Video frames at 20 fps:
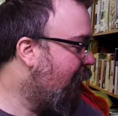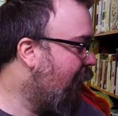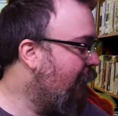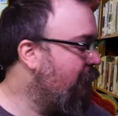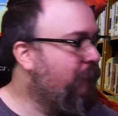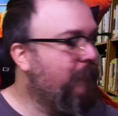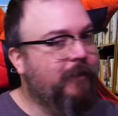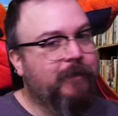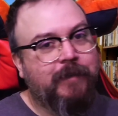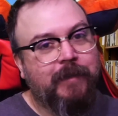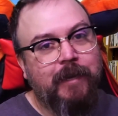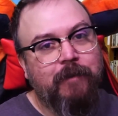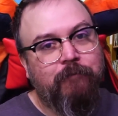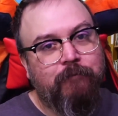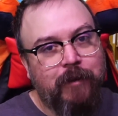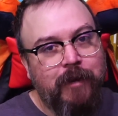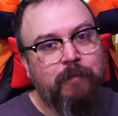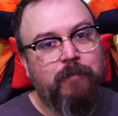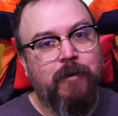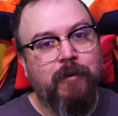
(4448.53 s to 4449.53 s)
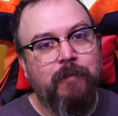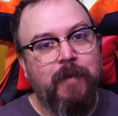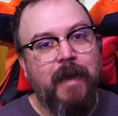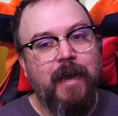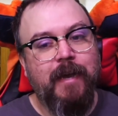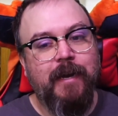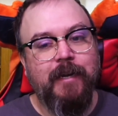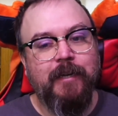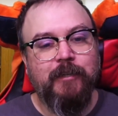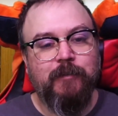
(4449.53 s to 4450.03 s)
I will say Reaper
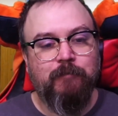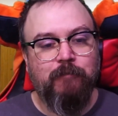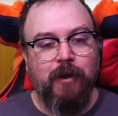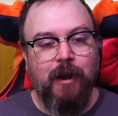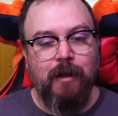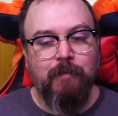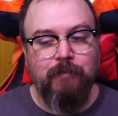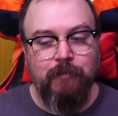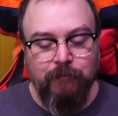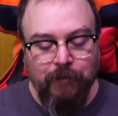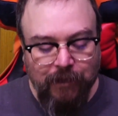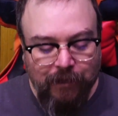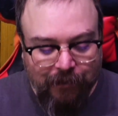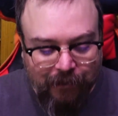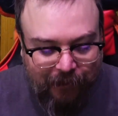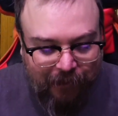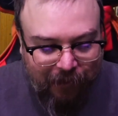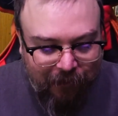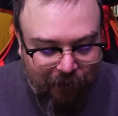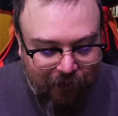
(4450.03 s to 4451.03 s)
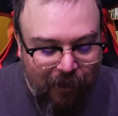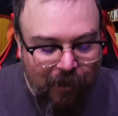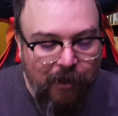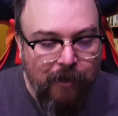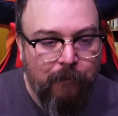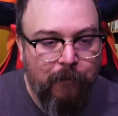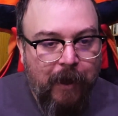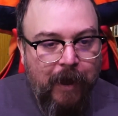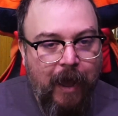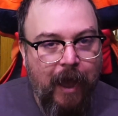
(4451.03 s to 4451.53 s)
Man is probably still
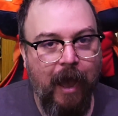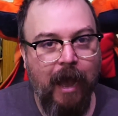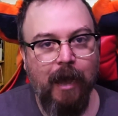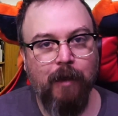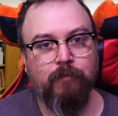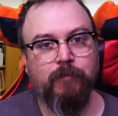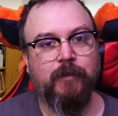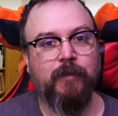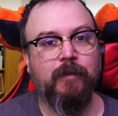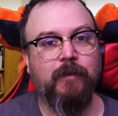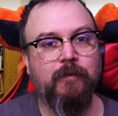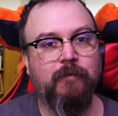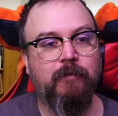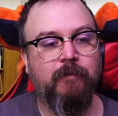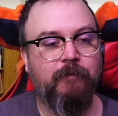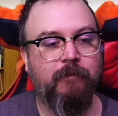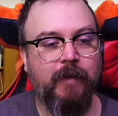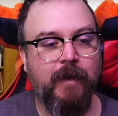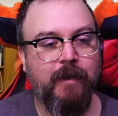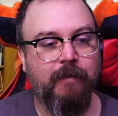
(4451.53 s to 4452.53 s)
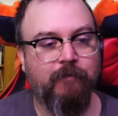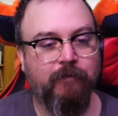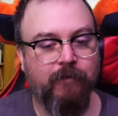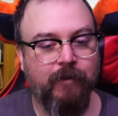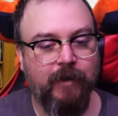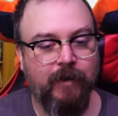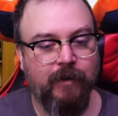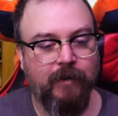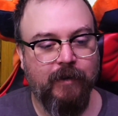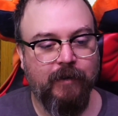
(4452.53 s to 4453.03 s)
my absolute
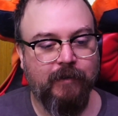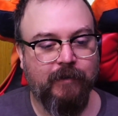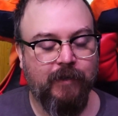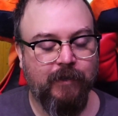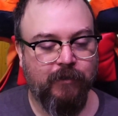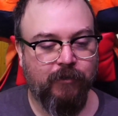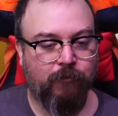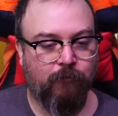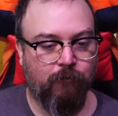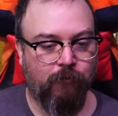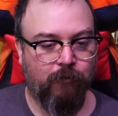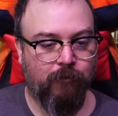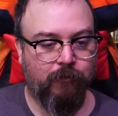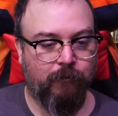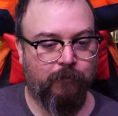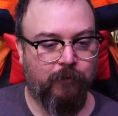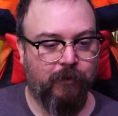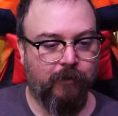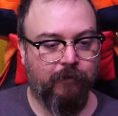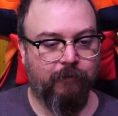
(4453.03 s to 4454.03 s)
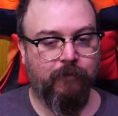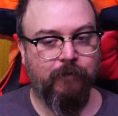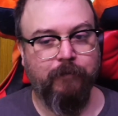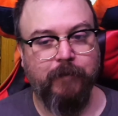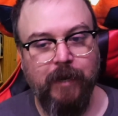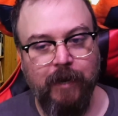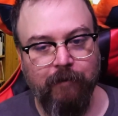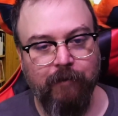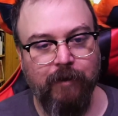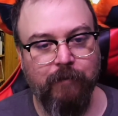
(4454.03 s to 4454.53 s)
favorite Discworld book from
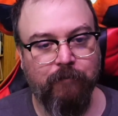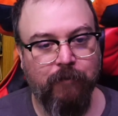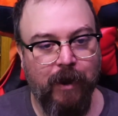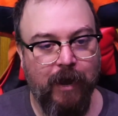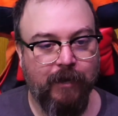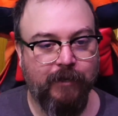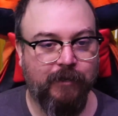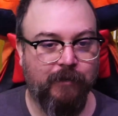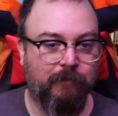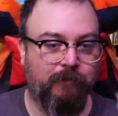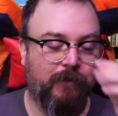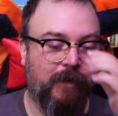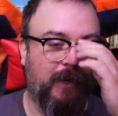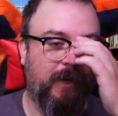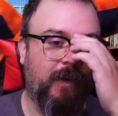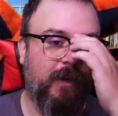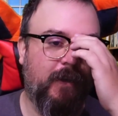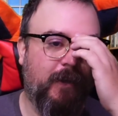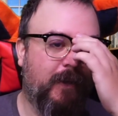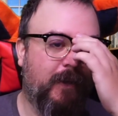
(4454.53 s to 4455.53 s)
Terry Pratchett, but